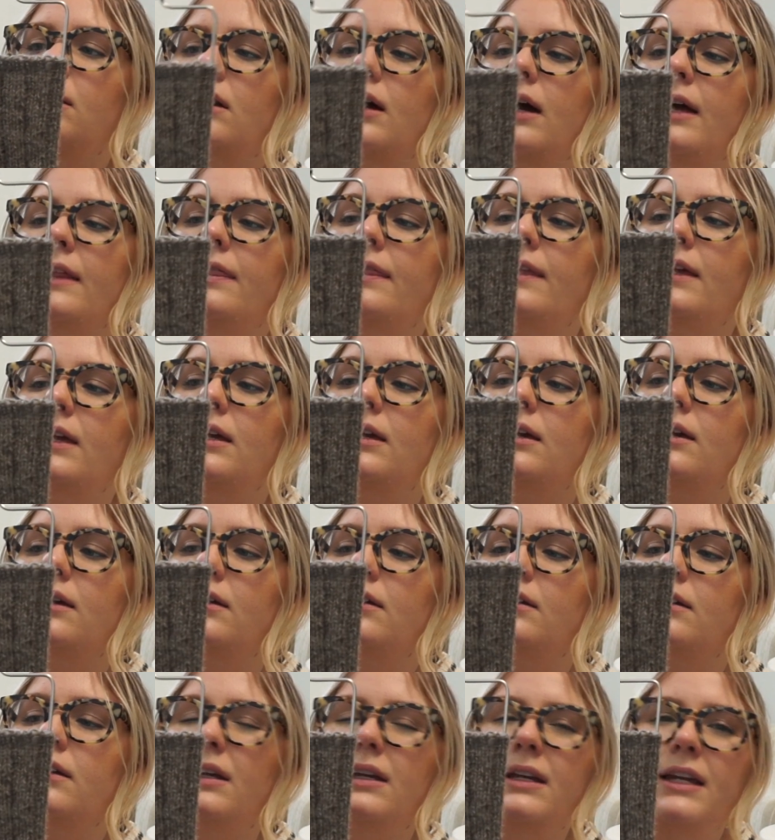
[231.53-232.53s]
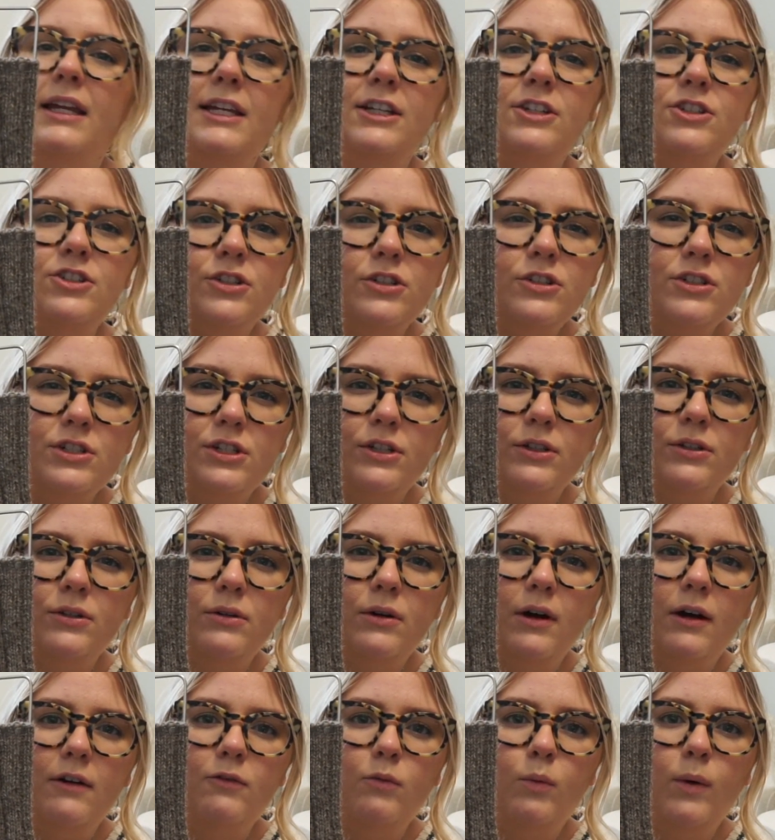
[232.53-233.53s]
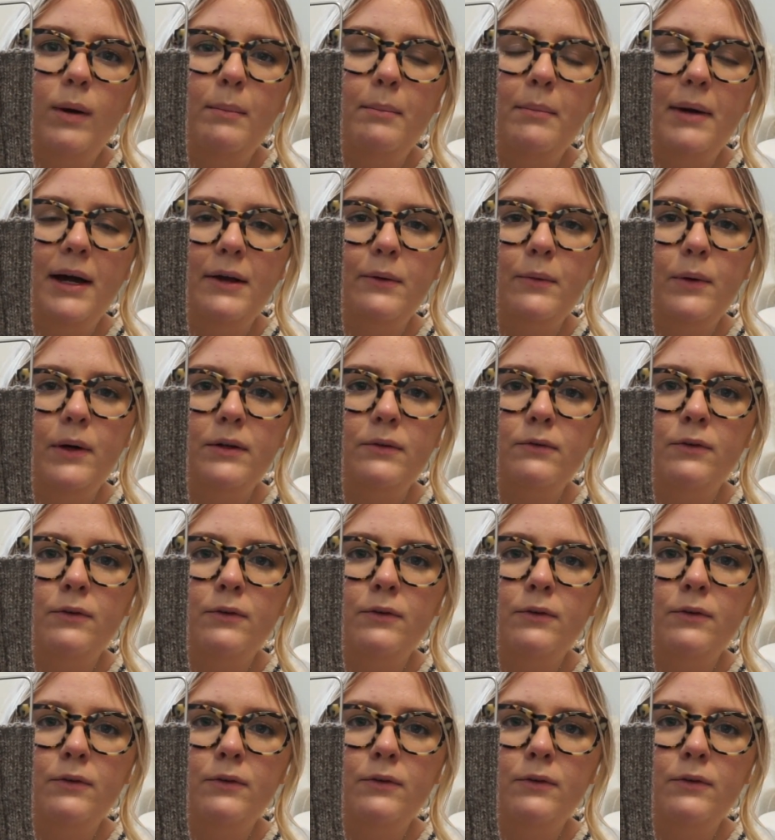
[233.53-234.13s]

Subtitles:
I think an inch or two of 1x1